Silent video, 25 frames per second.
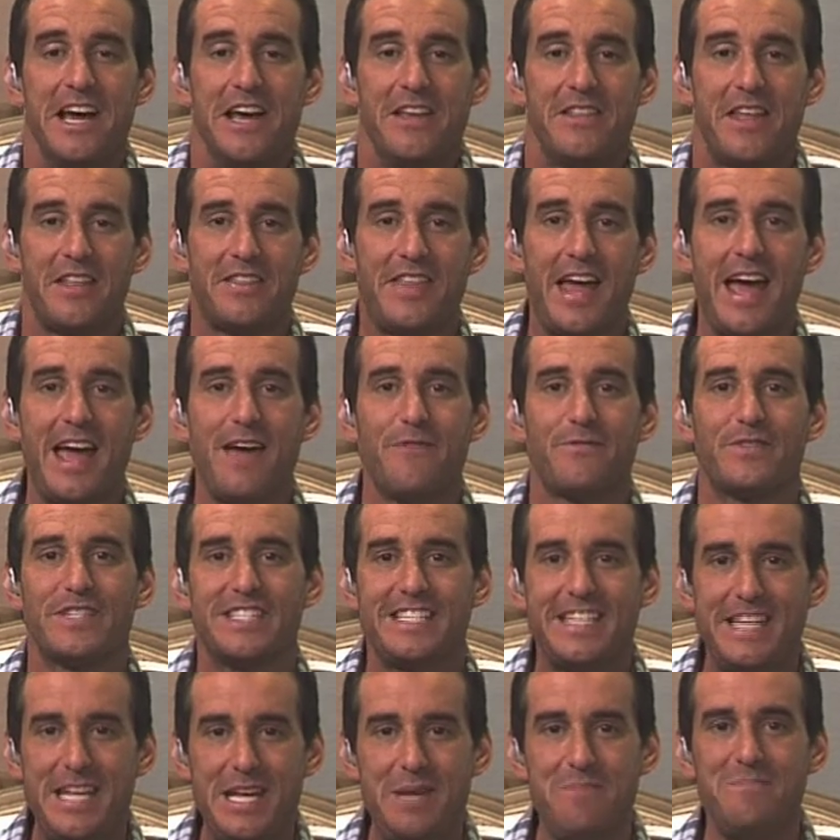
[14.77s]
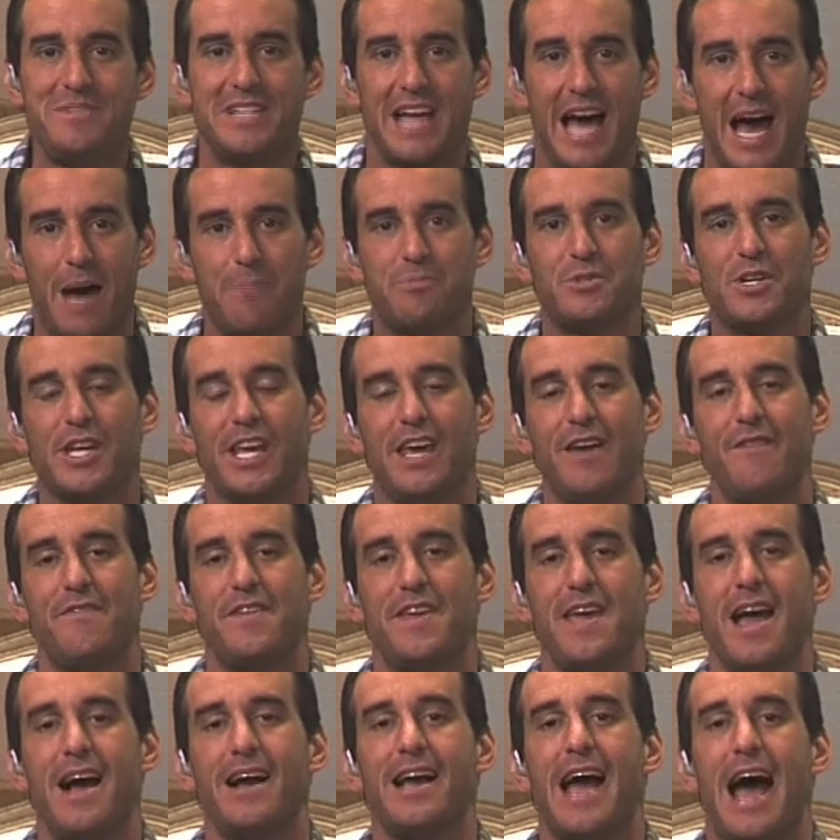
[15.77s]
that they have teamed up to give
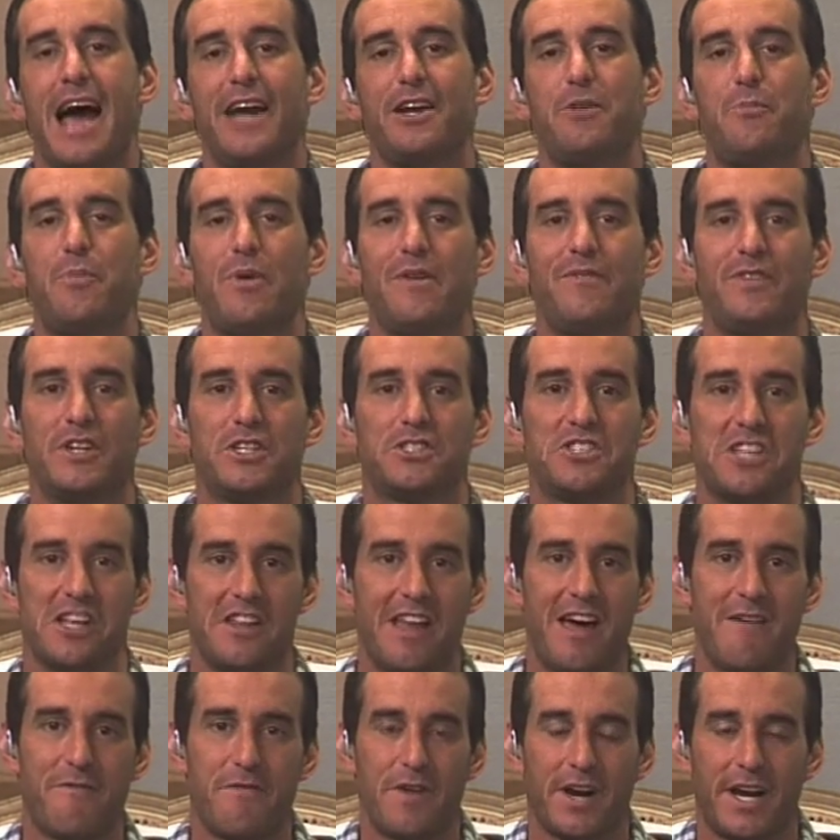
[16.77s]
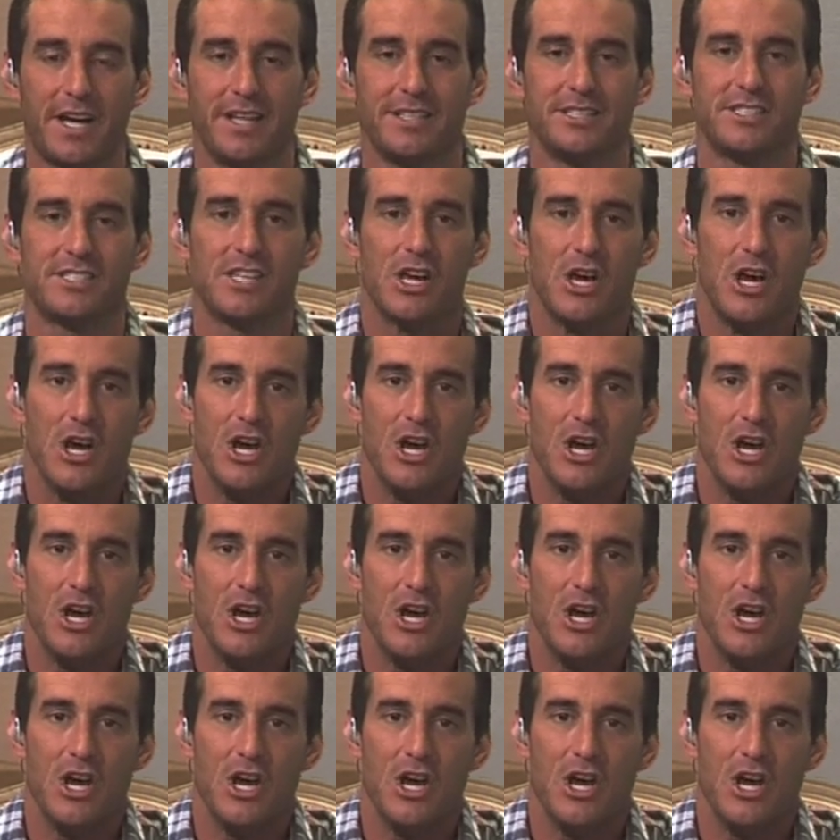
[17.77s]
young, underprivileged South Africans